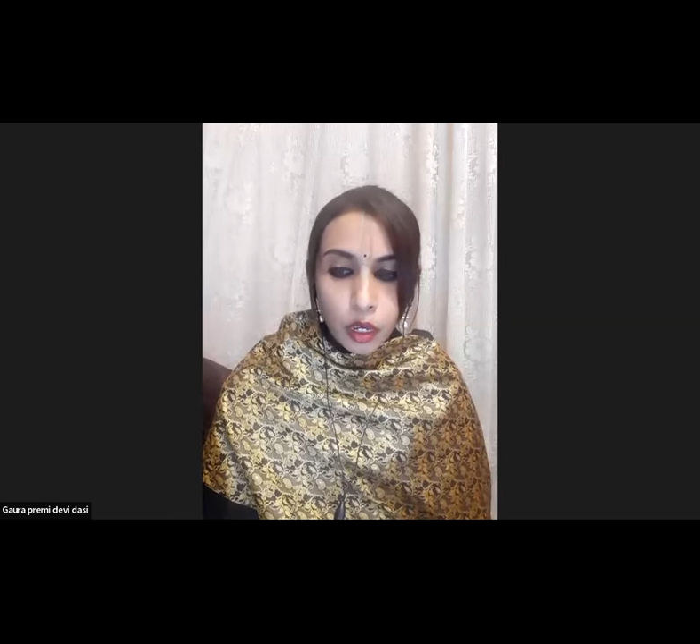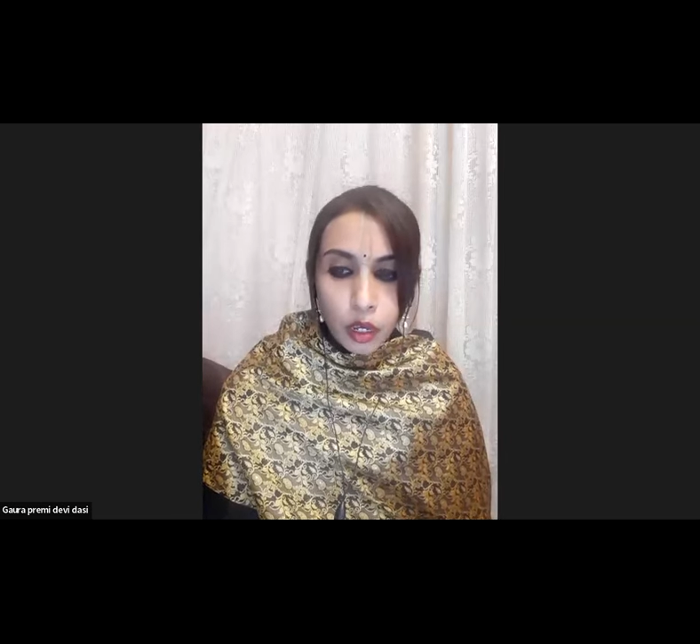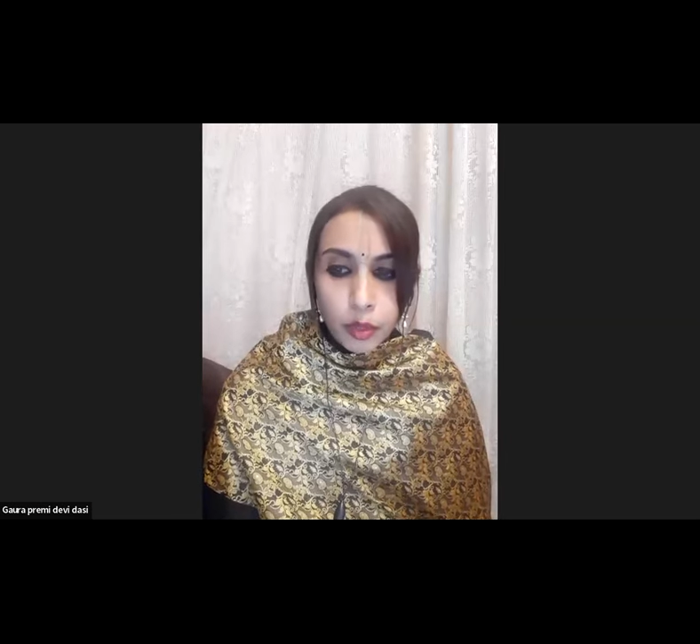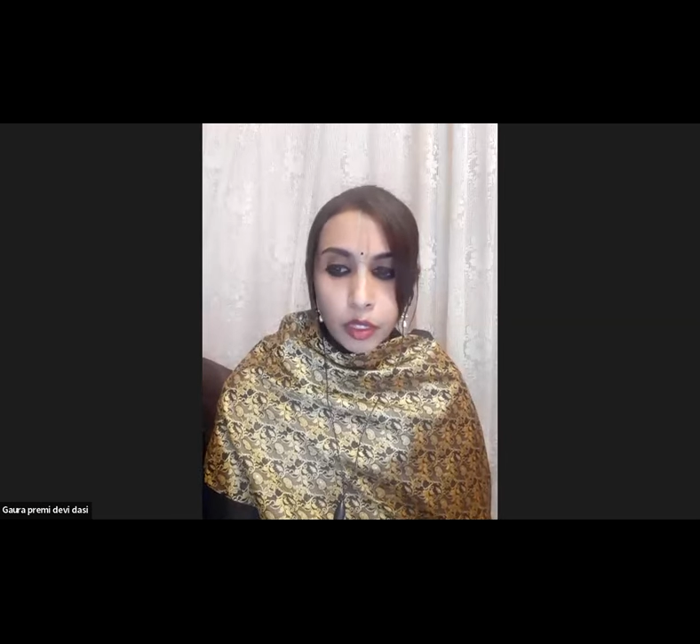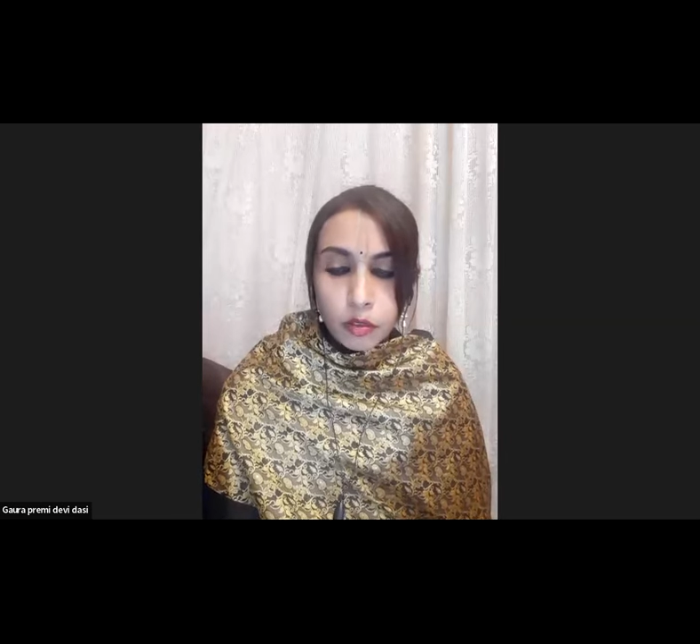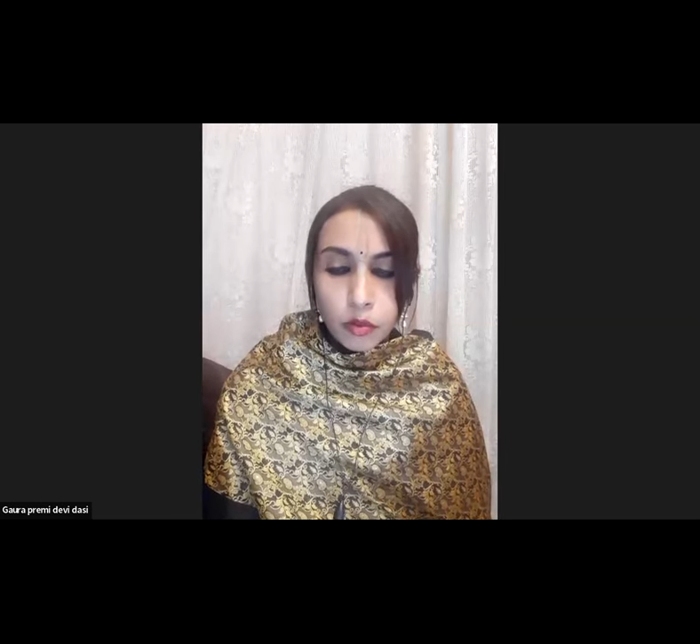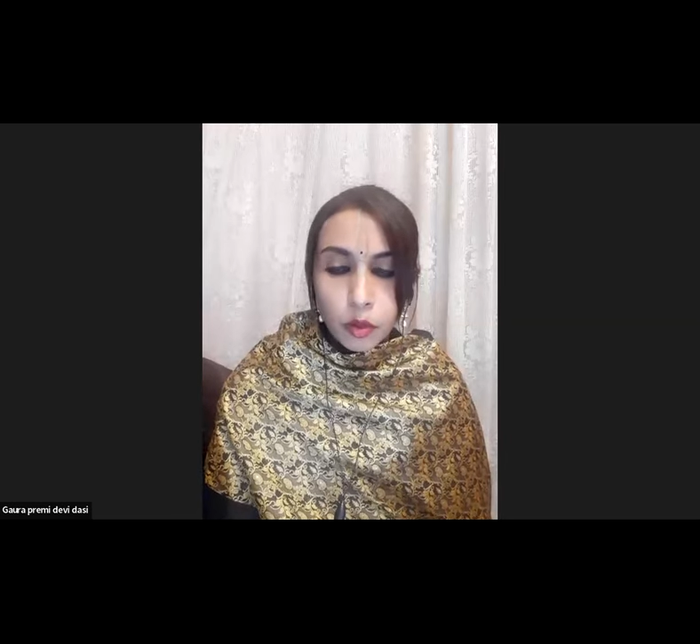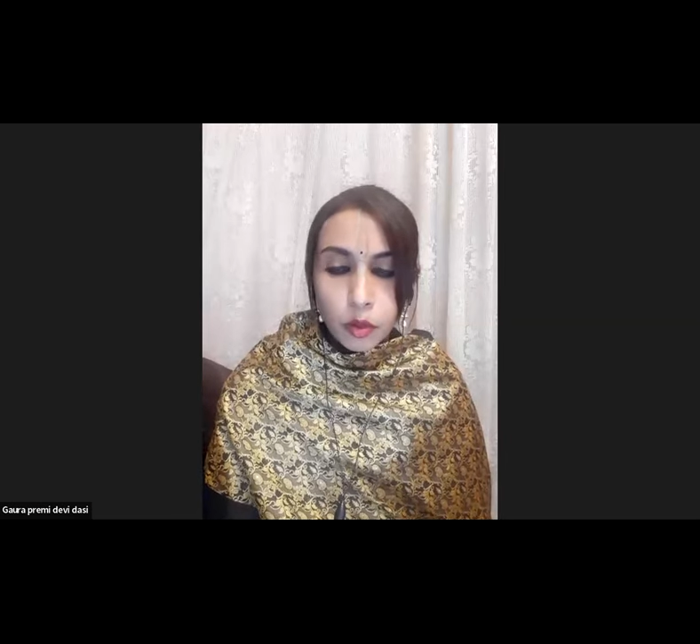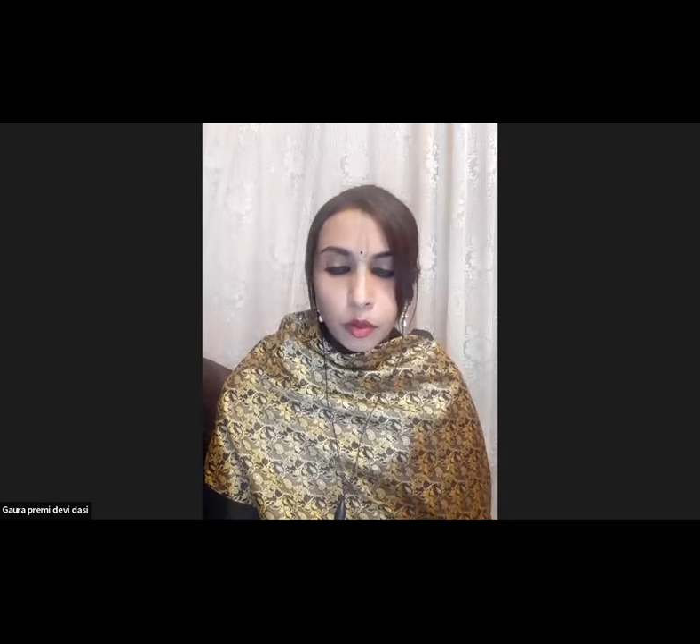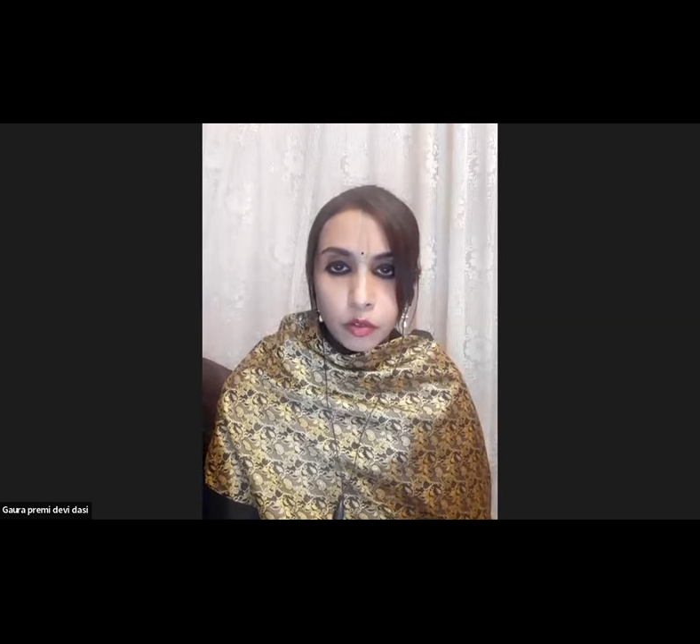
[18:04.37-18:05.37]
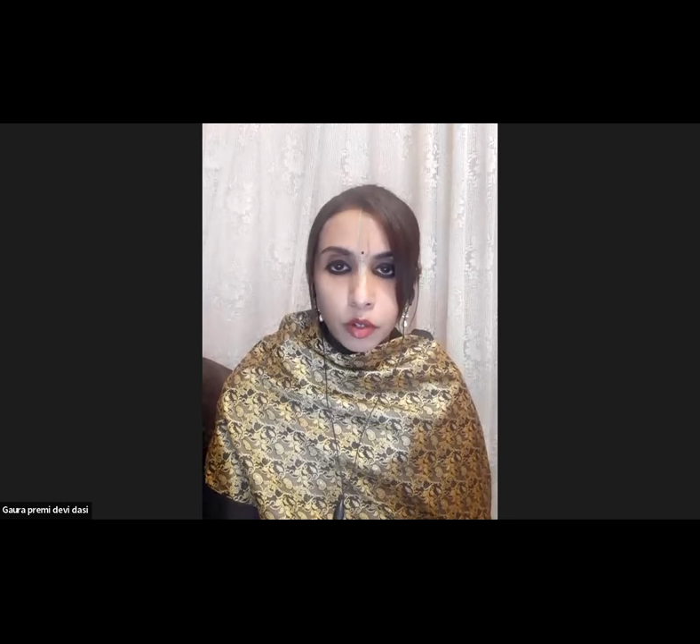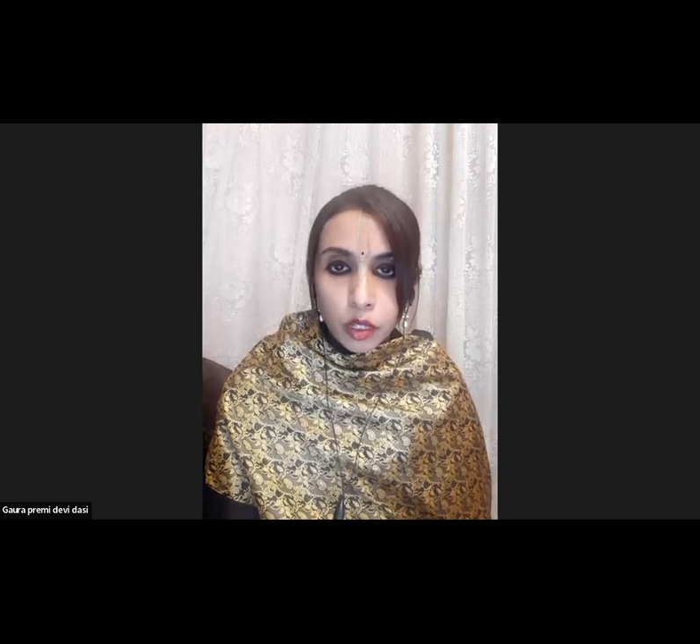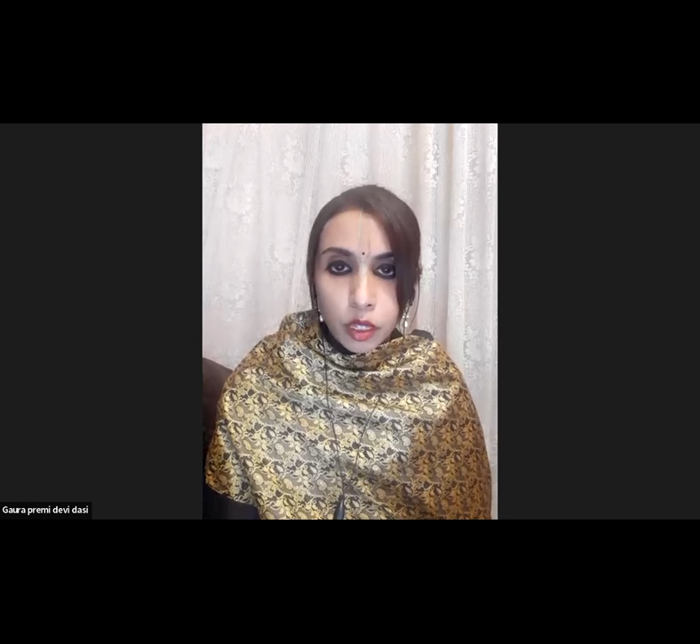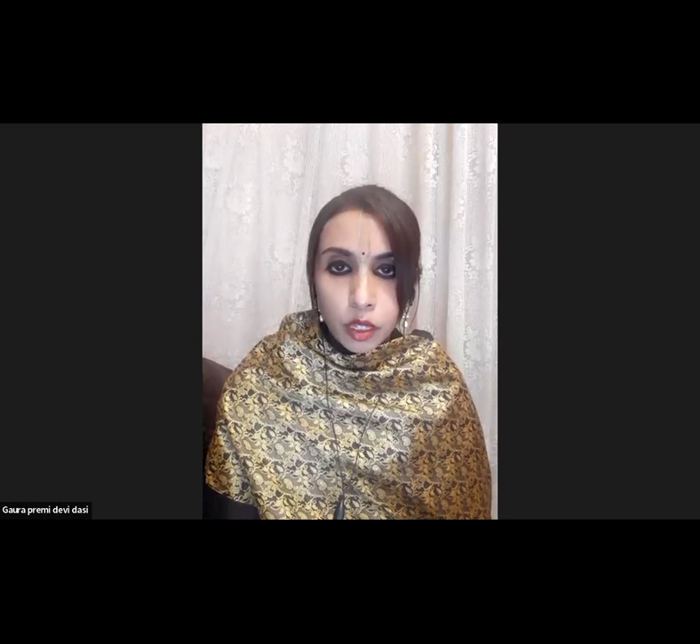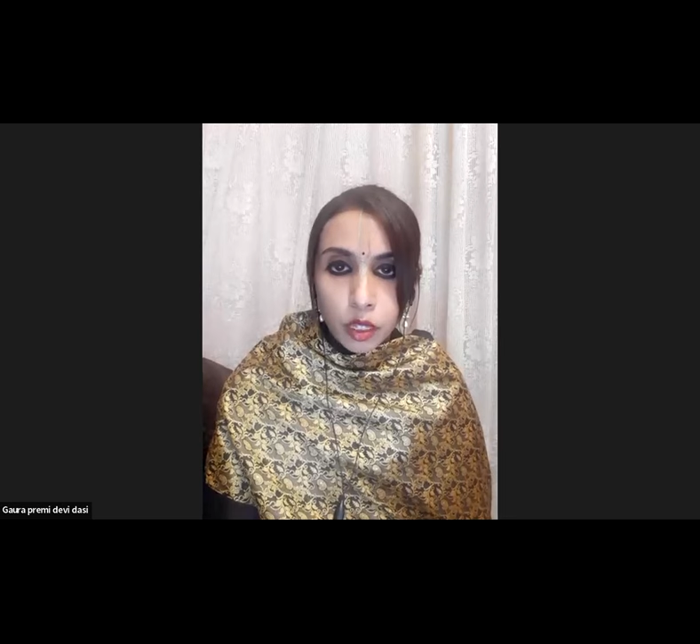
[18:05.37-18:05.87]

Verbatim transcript: Um, but this, of course, is not the